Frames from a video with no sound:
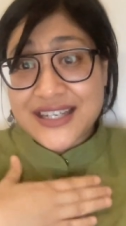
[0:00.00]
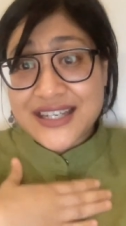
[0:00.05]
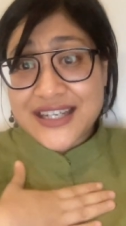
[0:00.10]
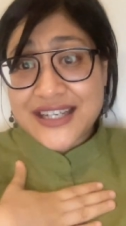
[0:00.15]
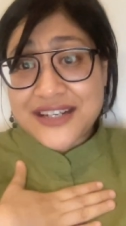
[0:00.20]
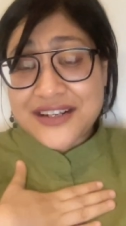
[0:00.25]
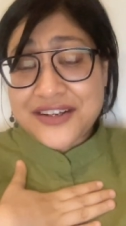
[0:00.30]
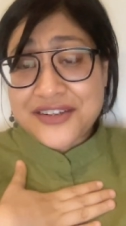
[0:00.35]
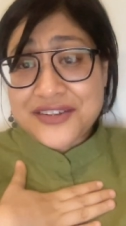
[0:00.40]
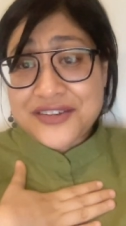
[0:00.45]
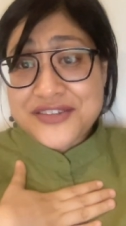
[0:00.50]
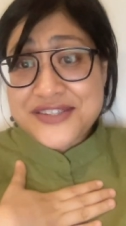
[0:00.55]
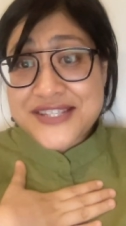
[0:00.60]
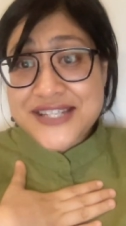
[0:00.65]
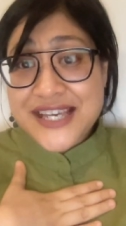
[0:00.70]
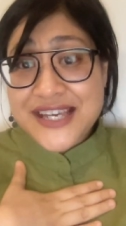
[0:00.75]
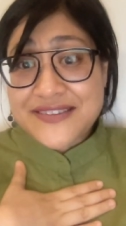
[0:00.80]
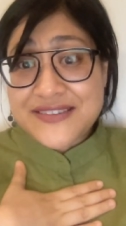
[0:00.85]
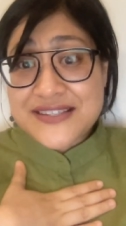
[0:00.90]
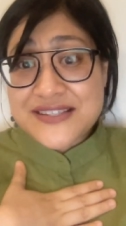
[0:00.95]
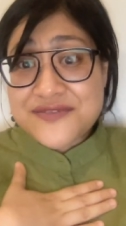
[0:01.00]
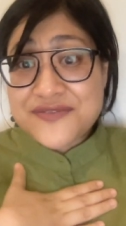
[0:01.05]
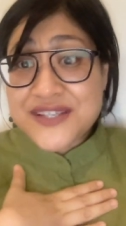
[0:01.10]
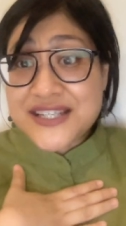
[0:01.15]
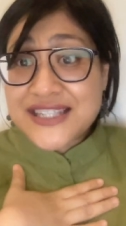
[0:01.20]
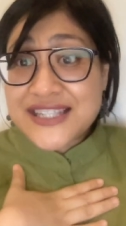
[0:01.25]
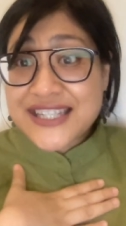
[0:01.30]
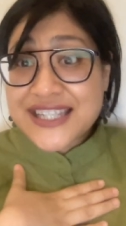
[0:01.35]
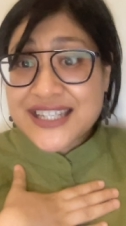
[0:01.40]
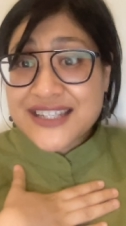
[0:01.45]
and understand this
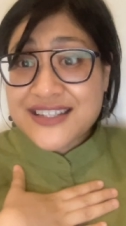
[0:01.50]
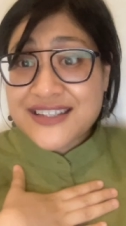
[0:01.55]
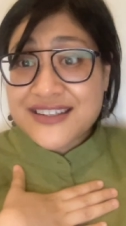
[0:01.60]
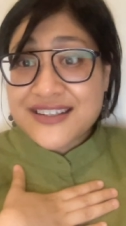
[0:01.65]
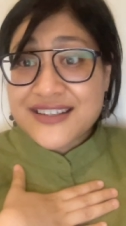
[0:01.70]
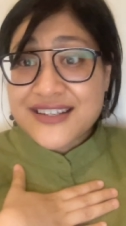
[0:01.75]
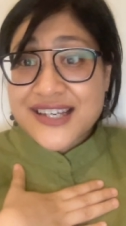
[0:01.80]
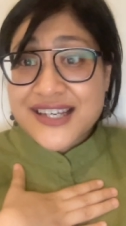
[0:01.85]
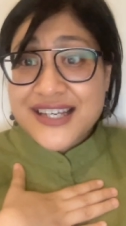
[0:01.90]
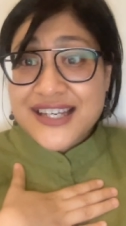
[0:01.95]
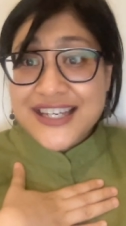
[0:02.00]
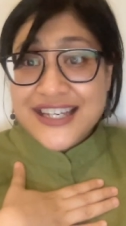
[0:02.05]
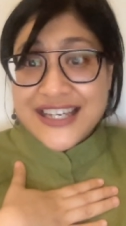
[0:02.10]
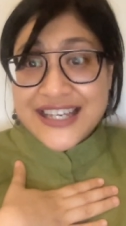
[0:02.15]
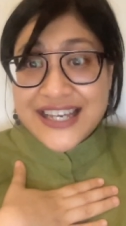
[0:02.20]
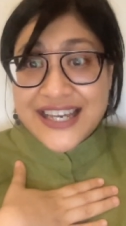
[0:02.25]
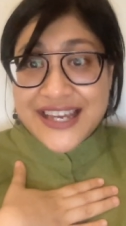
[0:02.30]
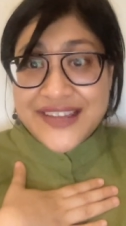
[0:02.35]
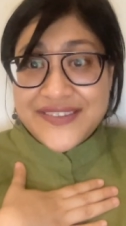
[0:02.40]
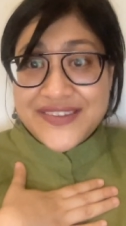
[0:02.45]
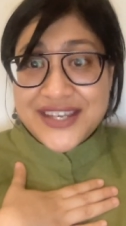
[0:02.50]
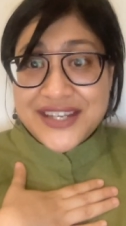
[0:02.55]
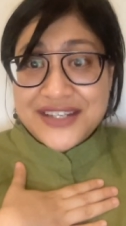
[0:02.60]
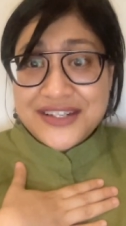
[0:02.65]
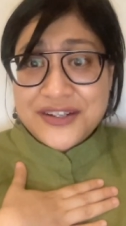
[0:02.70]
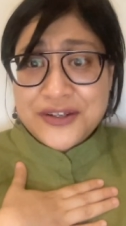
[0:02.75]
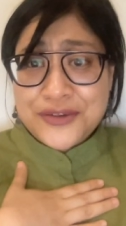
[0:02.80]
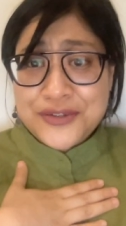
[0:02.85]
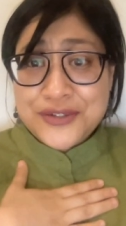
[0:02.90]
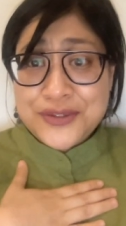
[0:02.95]
feeling and
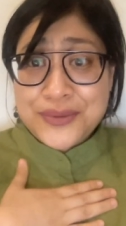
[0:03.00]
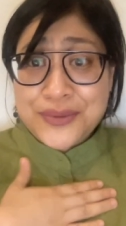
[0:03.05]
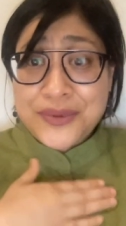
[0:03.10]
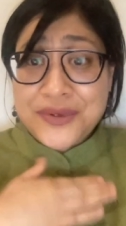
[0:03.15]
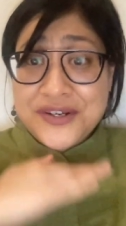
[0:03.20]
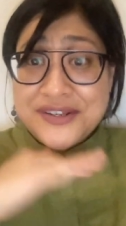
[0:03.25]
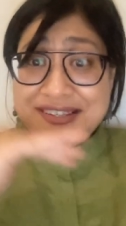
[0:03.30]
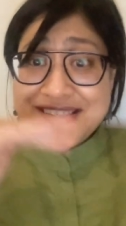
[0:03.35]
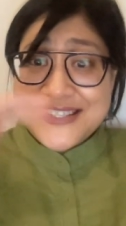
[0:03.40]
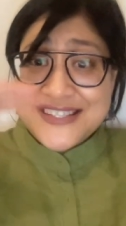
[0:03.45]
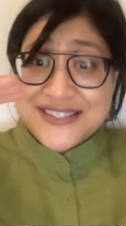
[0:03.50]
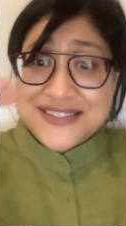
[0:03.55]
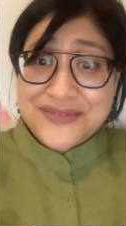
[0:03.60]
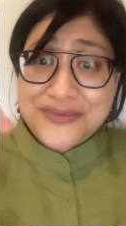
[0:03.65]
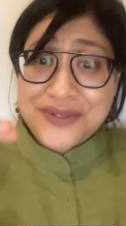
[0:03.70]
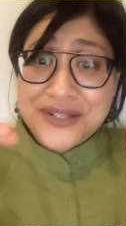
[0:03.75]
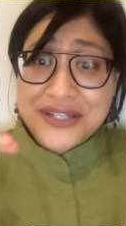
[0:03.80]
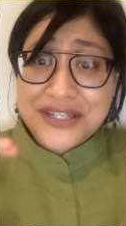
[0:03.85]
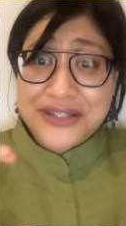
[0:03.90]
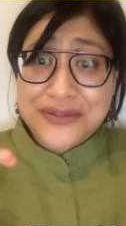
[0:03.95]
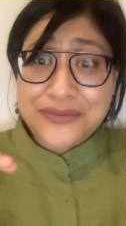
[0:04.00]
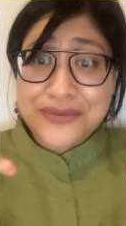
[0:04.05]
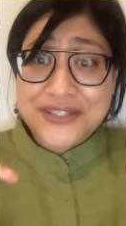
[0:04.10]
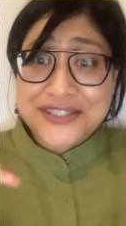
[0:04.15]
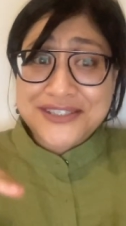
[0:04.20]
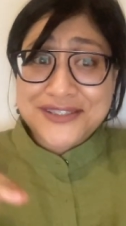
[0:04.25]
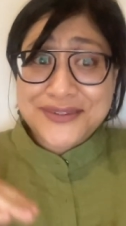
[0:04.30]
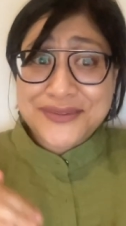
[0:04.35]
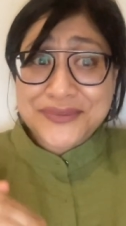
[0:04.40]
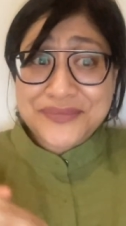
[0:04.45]
then go towards what can we
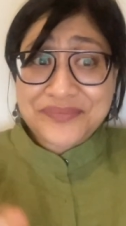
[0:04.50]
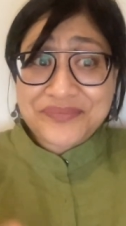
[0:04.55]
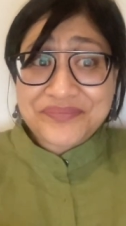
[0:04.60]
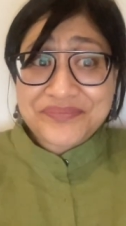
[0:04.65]
do.